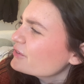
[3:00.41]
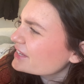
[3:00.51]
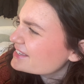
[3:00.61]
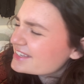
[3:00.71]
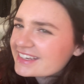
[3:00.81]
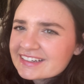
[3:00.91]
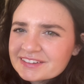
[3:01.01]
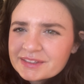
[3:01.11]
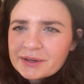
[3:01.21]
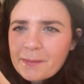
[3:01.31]
can see it
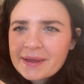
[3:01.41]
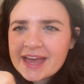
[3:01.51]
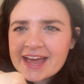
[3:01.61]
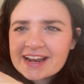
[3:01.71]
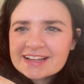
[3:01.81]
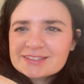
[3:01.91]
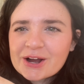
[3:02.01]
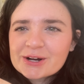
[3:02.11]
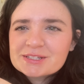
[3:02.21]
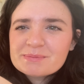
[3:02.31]
a little bit. It's
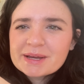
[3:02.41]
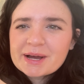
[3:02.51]
hard to pick